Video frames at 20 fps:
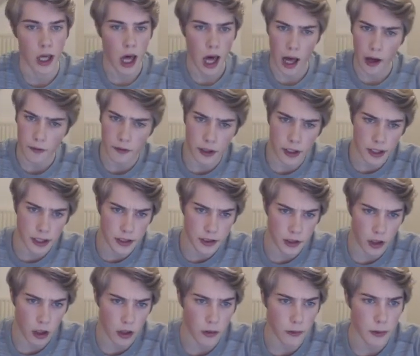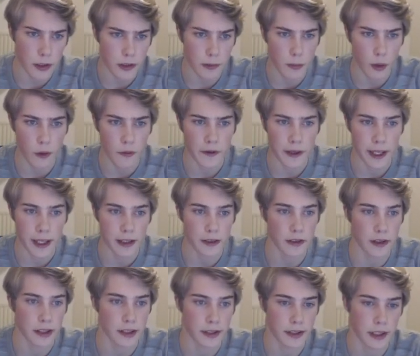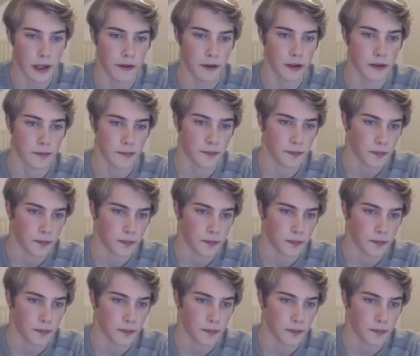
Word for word: However, he started with the move king to d7.